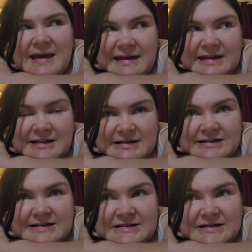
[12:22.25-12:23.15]
And
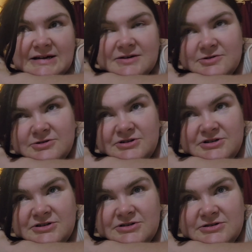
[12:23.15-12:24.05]
like, I could
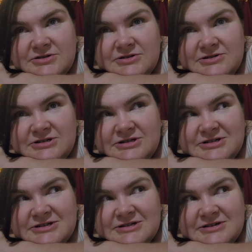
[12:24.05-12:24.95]
use
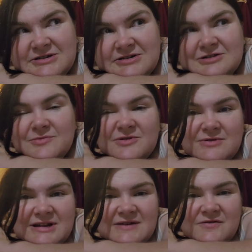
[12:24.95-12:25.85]
it because I'll be
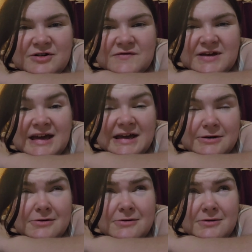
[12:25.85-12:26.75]
reading in front of
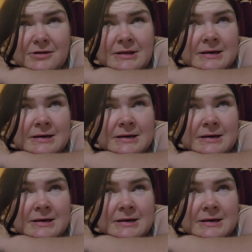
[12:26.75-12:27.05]
Kale,